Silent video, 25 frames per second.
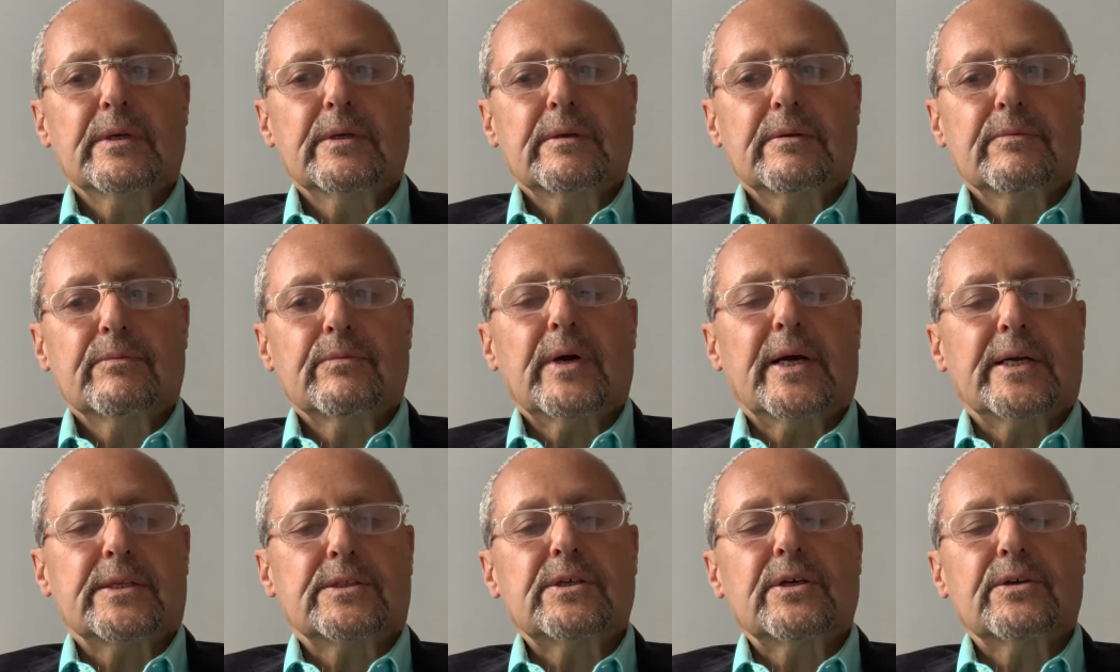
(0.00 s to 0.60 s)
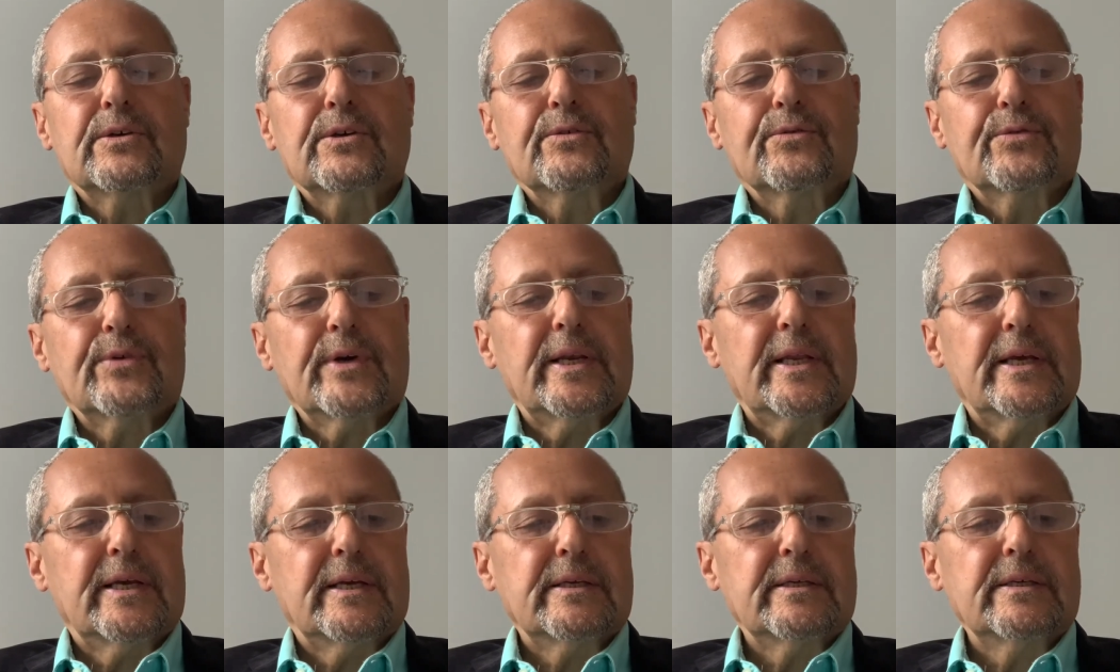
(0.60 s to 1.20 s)
Right. So
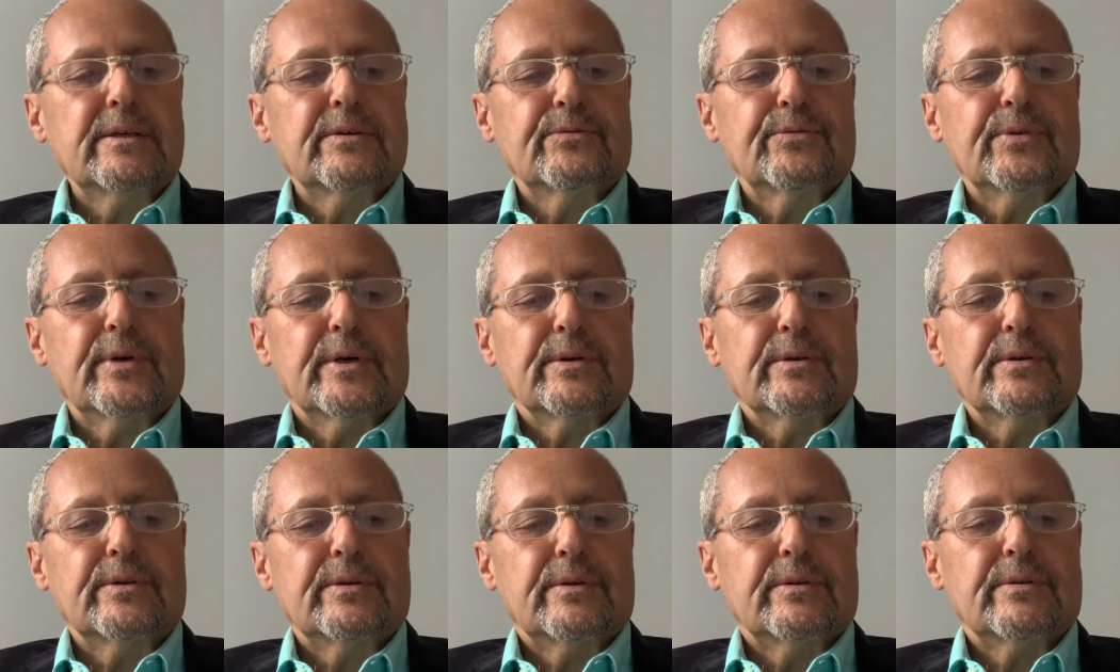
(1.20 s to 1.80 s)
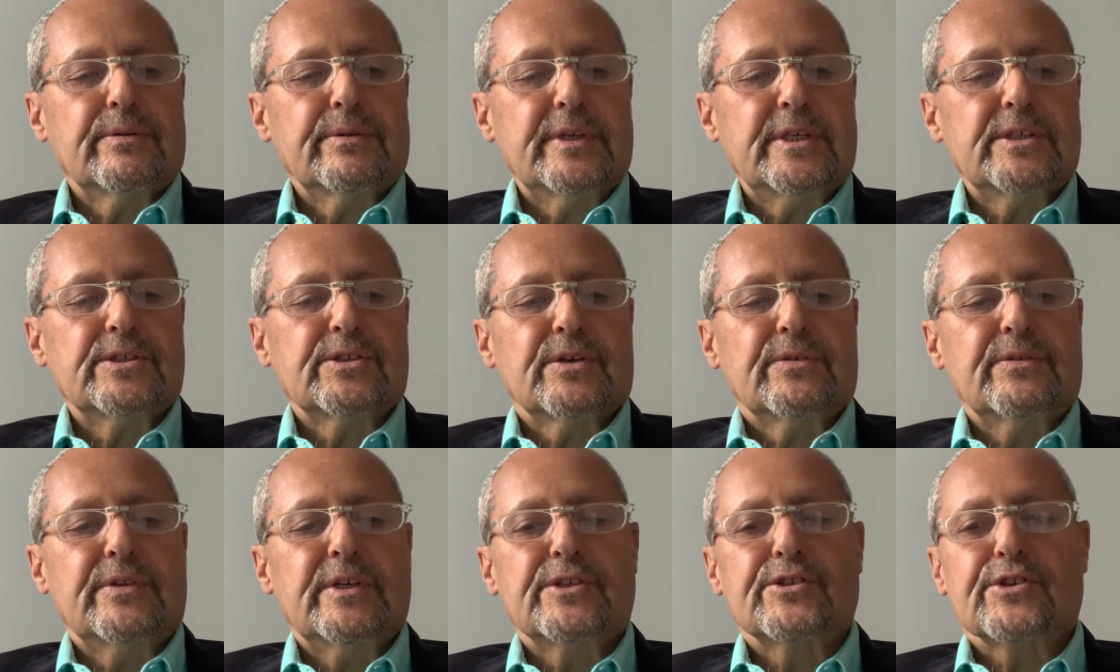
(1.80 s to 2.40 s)

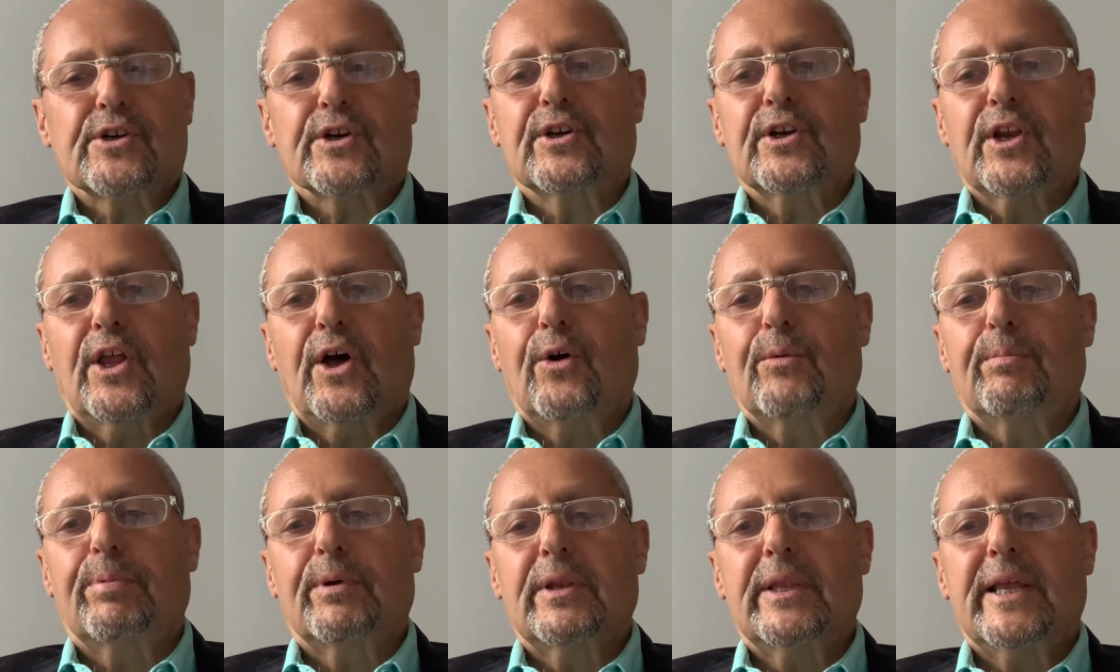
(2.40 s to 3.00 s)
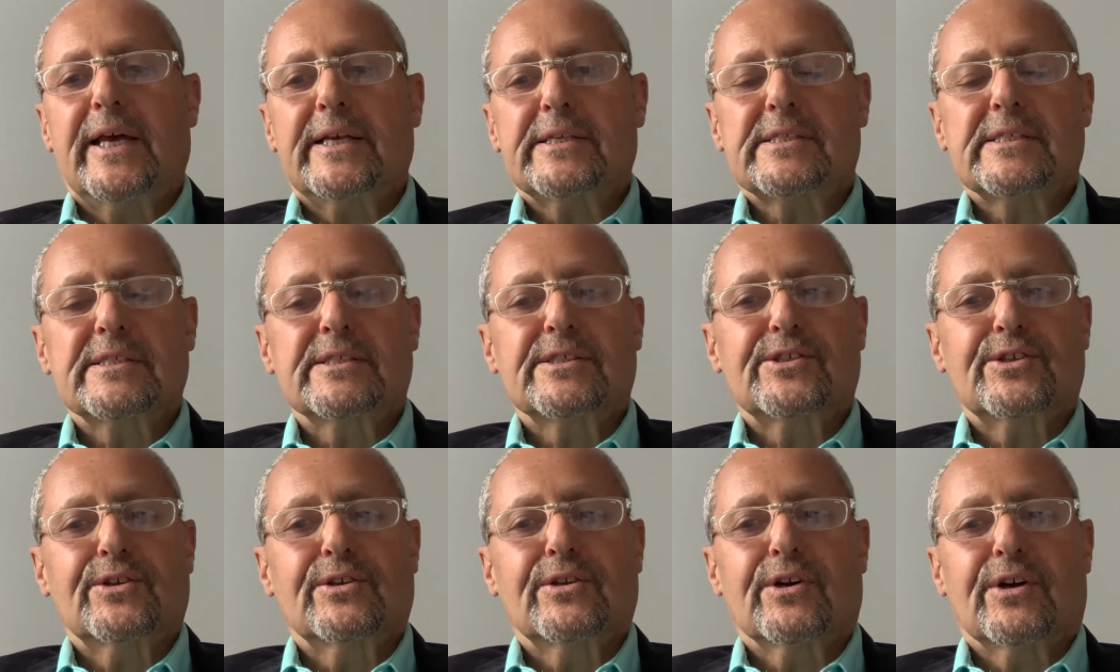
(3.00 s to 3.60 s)
these are global
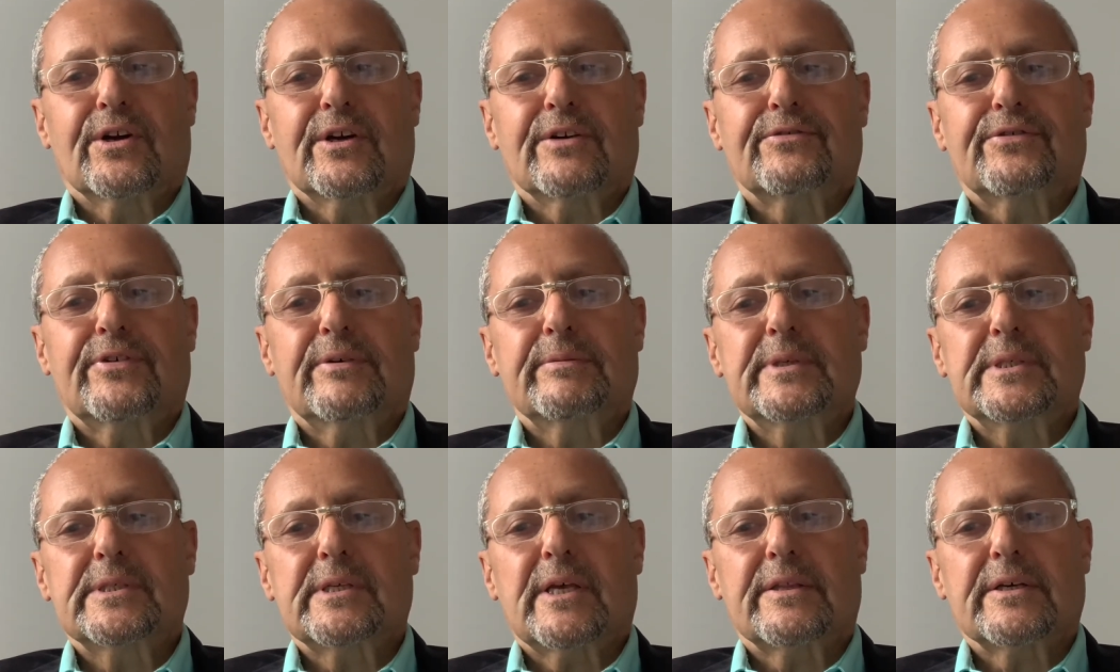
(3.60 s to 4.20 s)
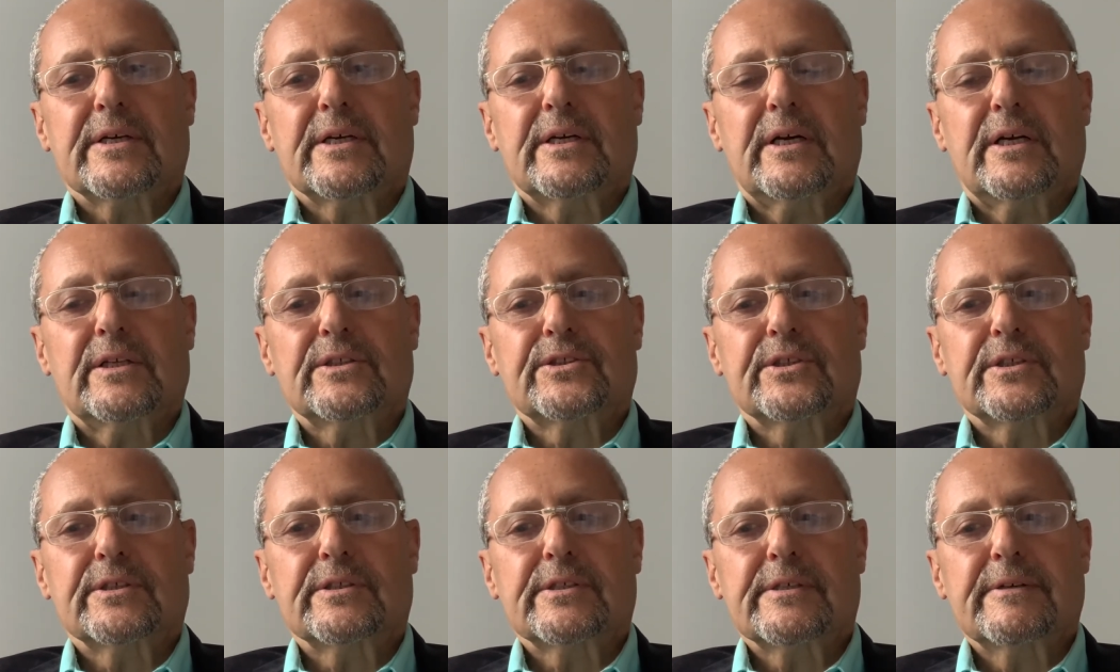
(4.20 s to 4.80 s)
lessons you learned from these other
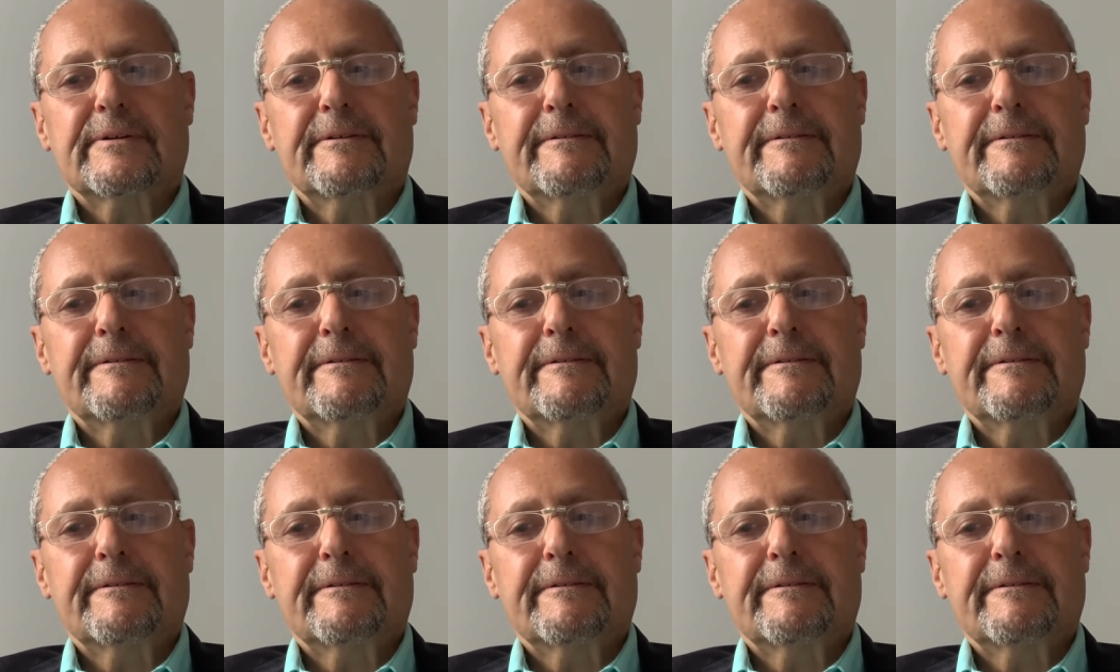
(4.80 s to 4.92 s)
cultures.